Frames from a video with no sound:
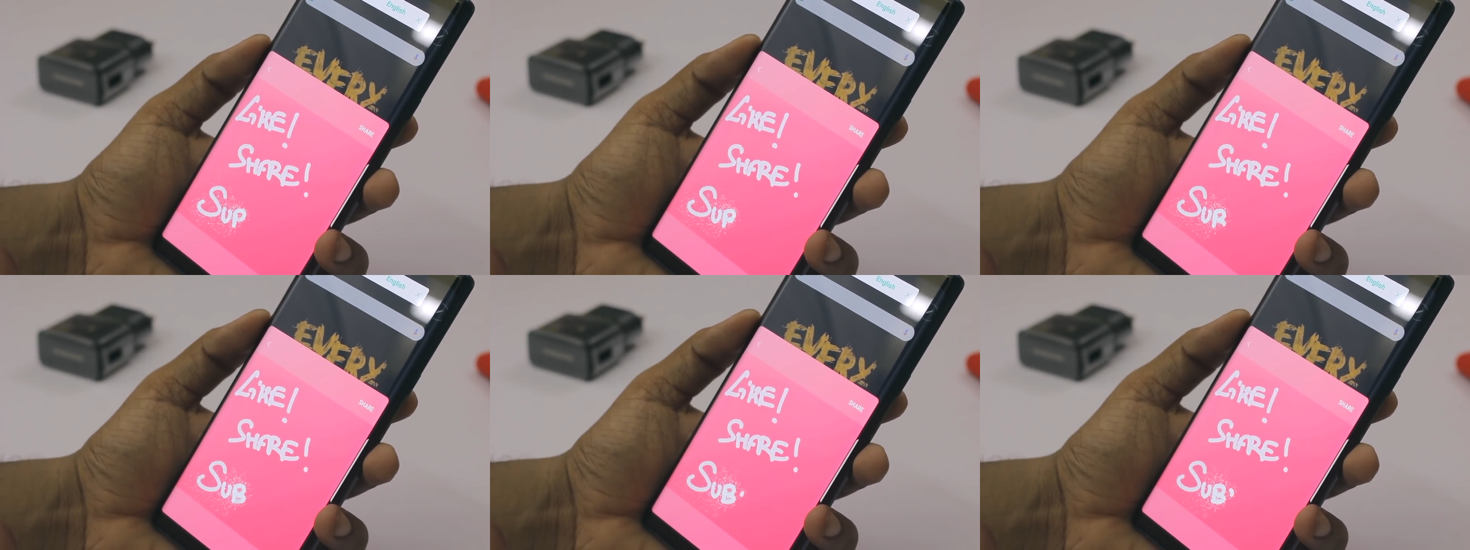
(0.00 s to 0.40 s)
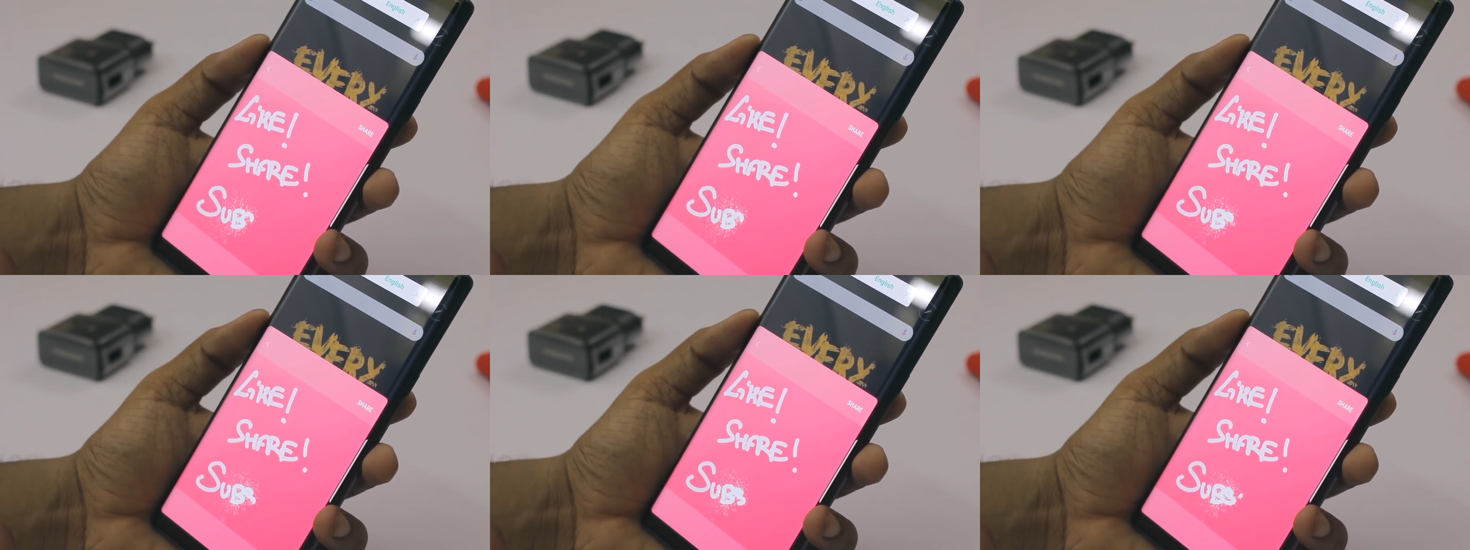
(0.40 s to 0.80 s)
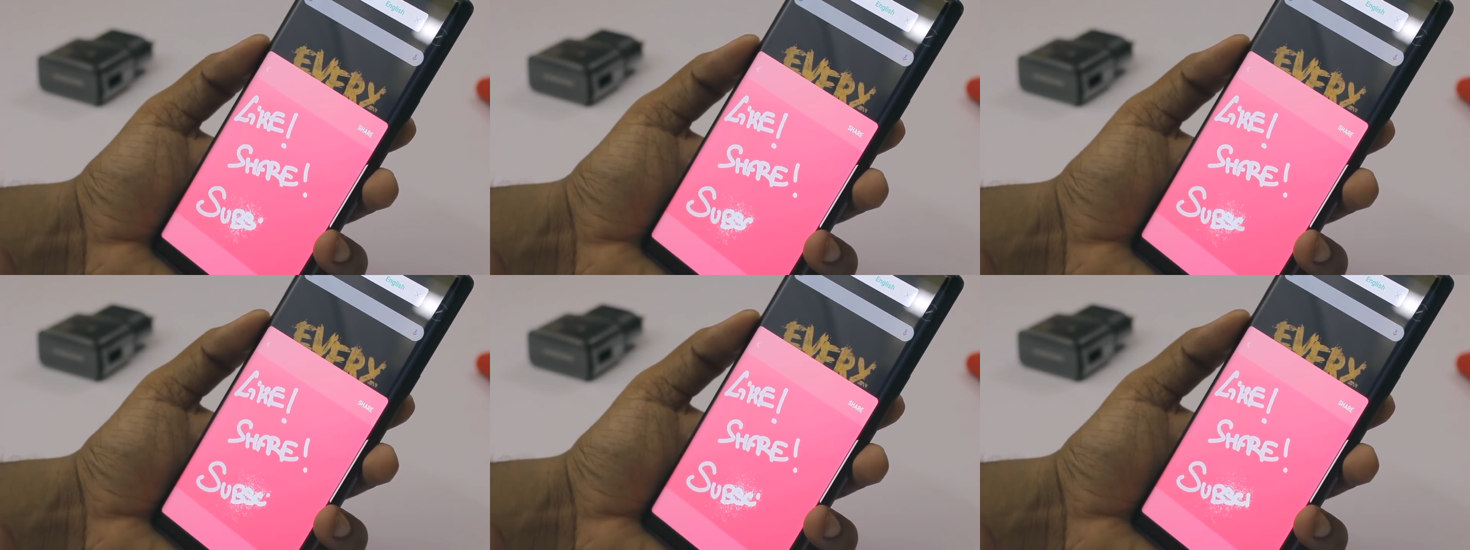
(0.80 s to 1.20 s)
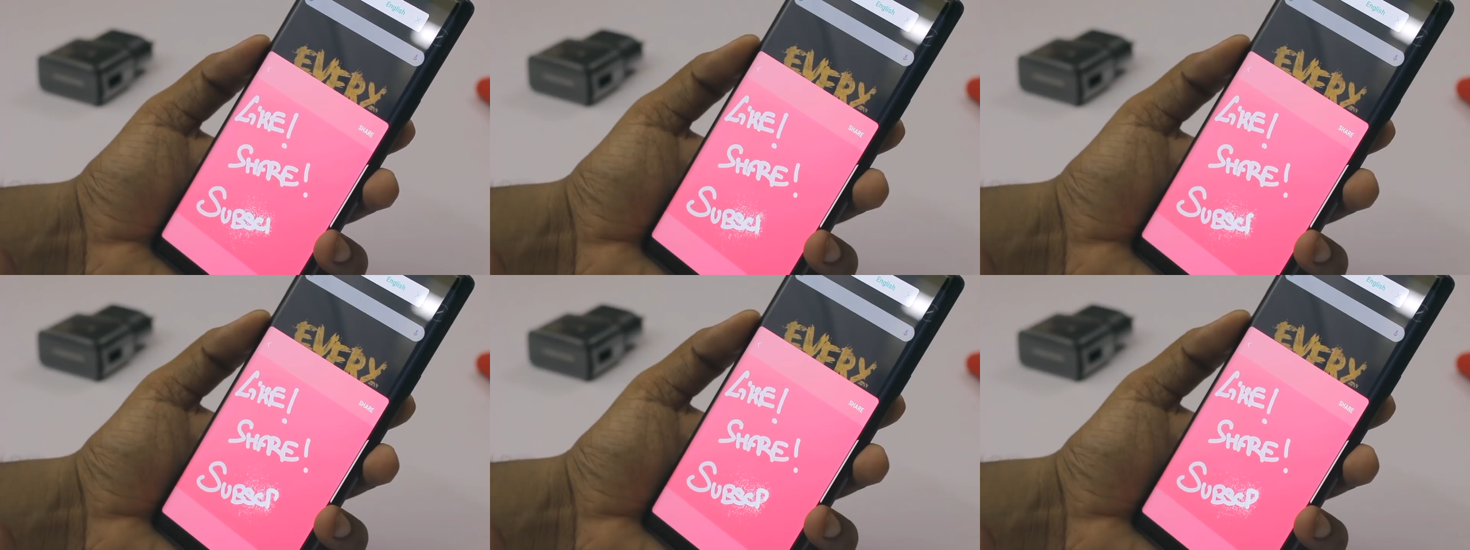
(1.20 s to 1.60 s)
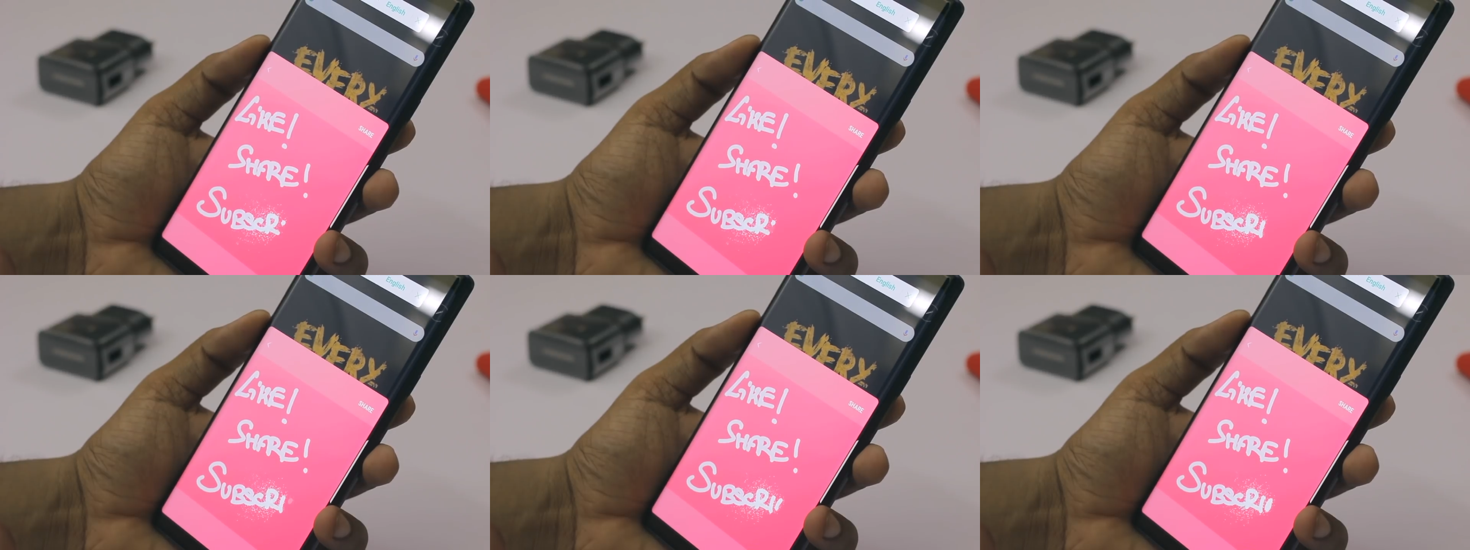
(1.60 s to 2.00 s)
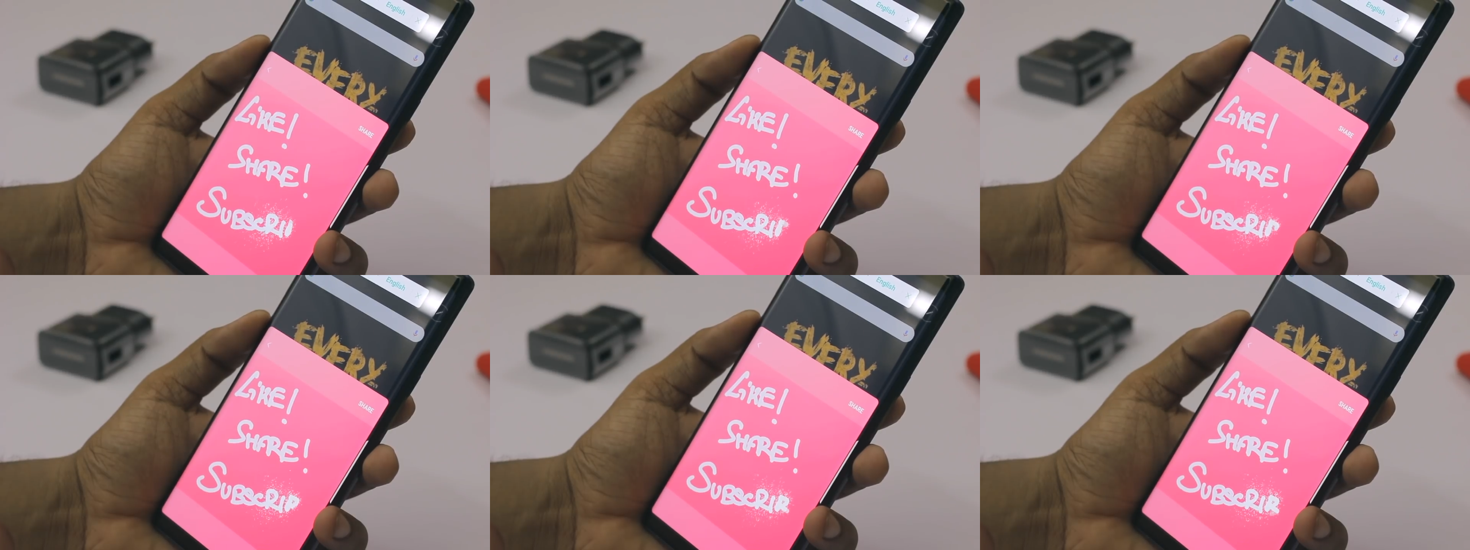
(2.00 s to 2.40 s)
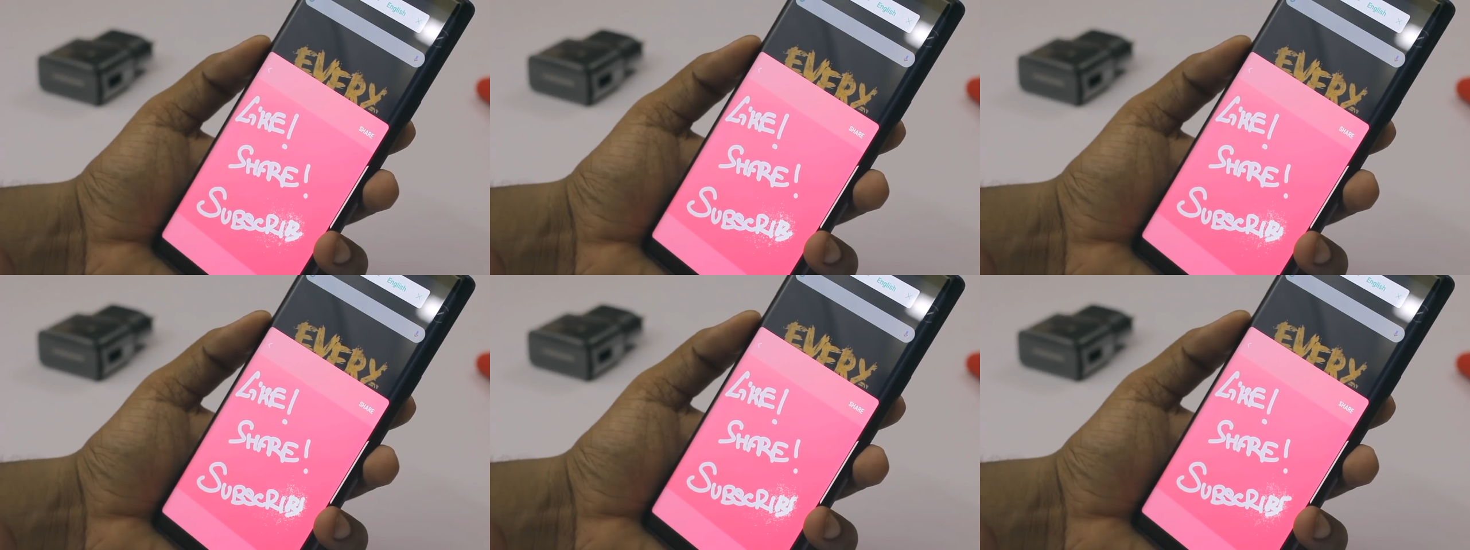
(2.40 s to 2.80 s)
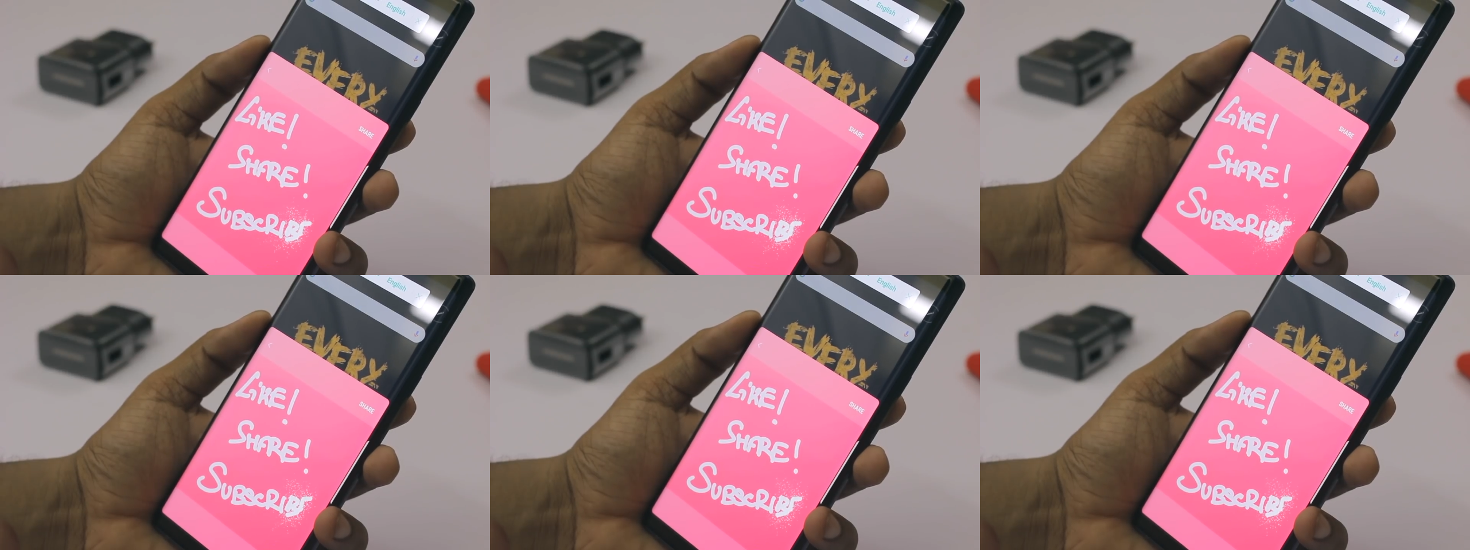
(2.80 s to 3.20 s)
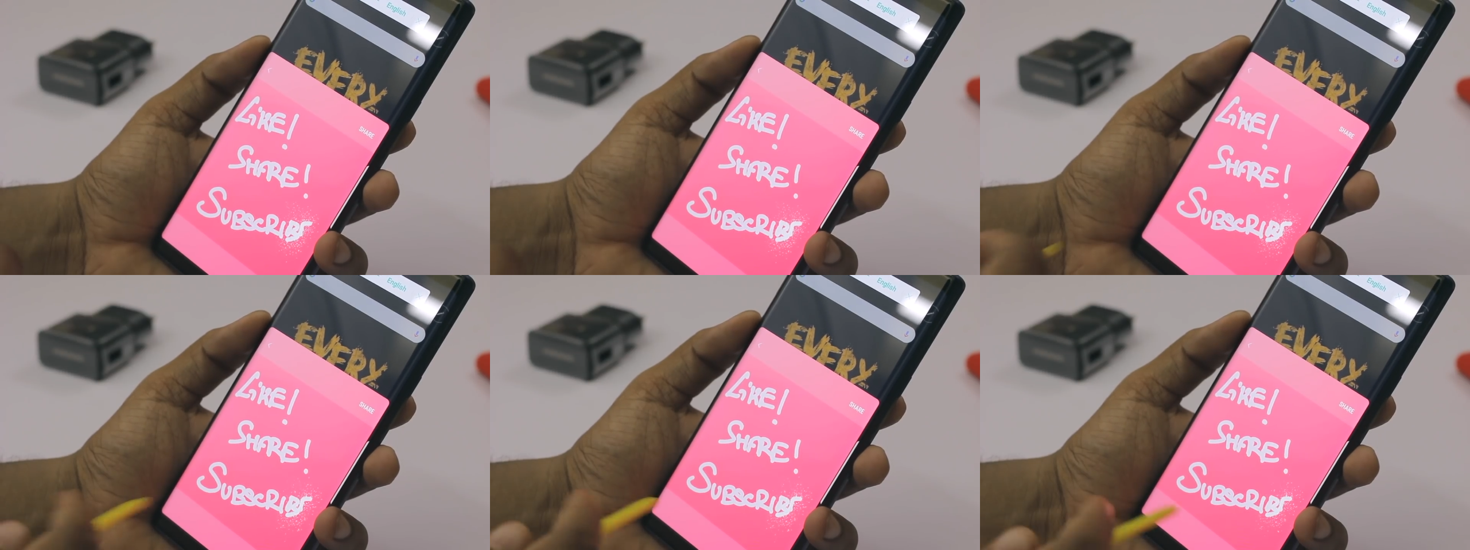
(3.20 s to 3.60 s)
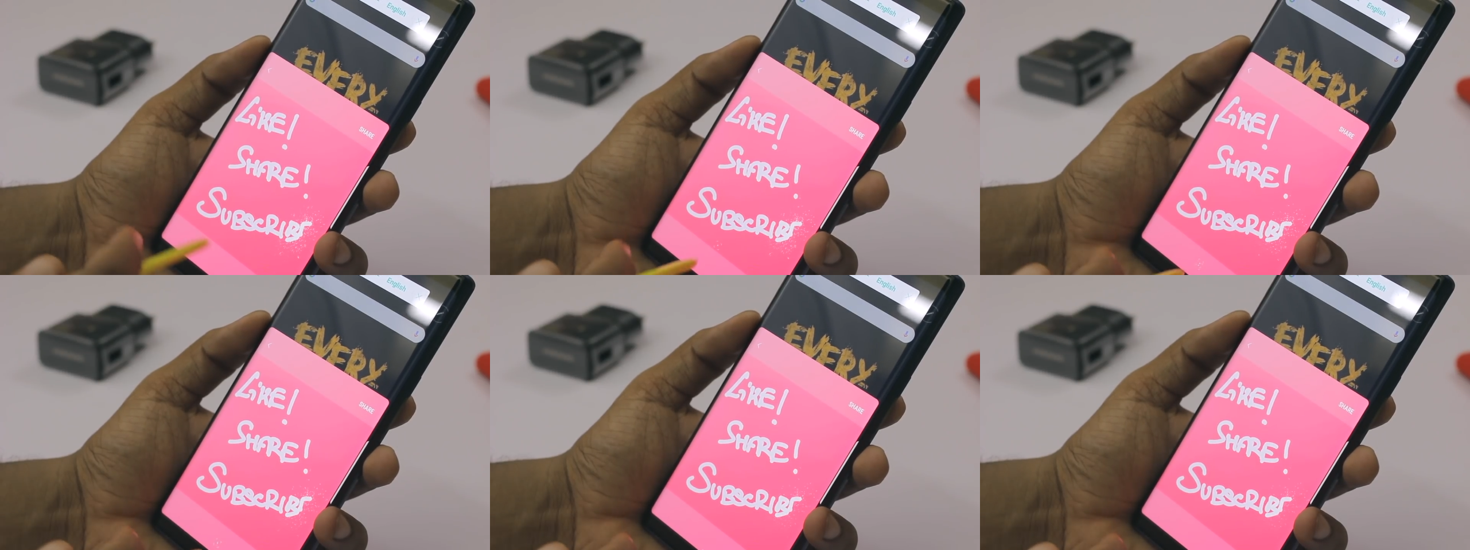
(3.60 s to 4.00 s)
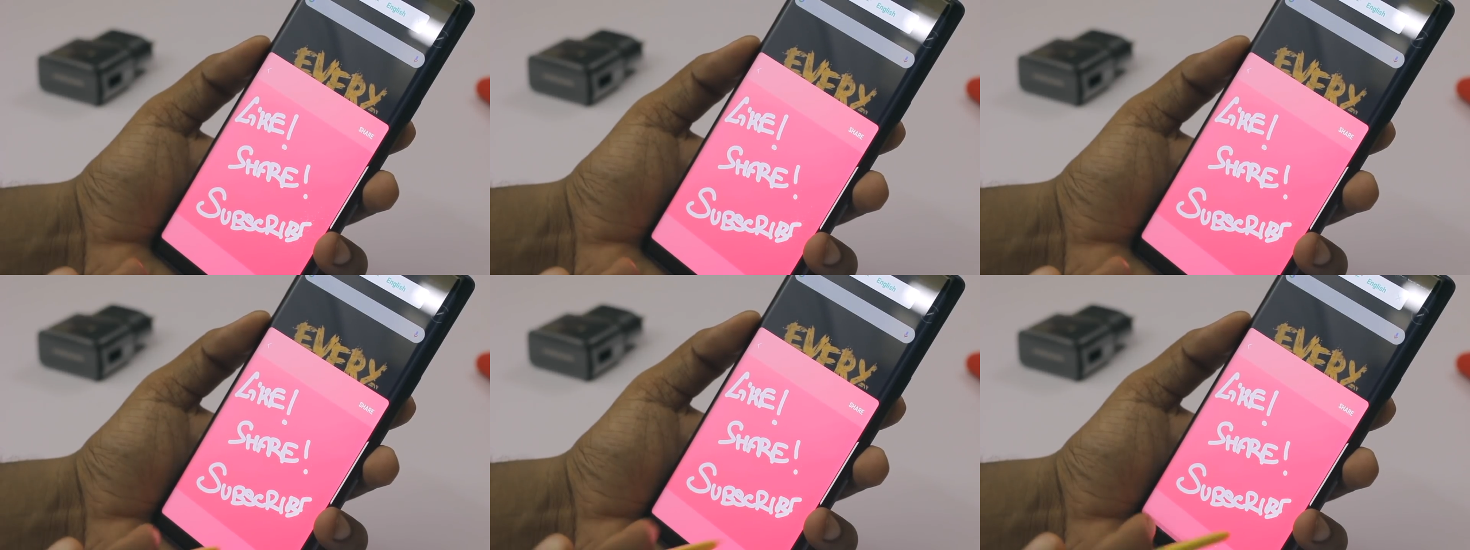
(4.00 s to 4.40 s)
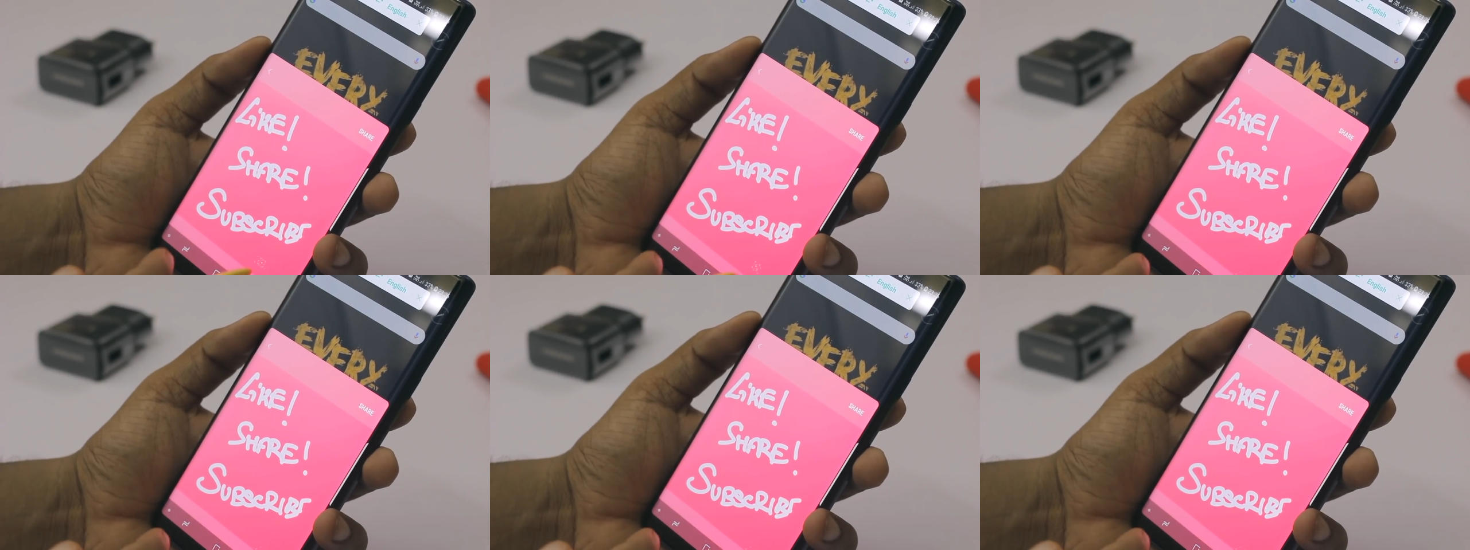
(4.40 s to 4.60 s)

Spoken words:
[unreadable: no face in view]